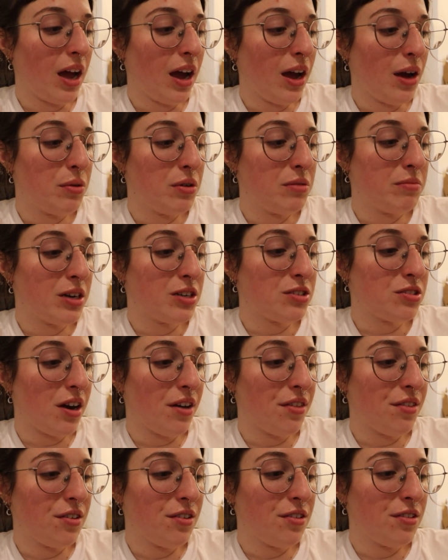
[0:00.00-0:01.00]
I would much
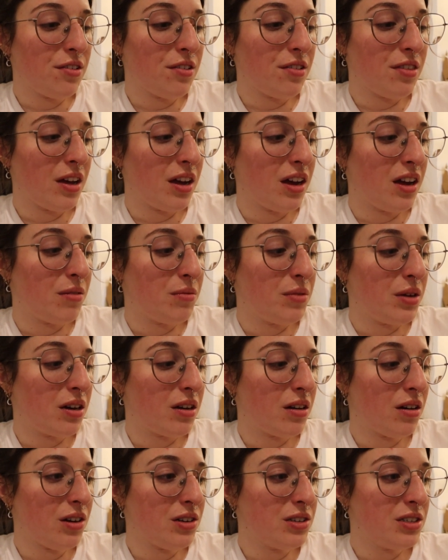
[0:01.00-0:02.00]
rather that we
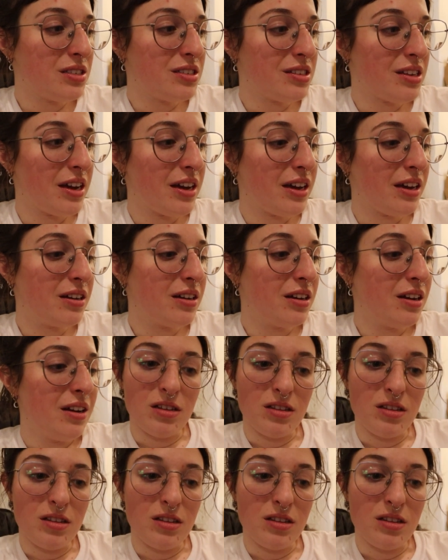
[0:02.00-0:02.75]
could all just like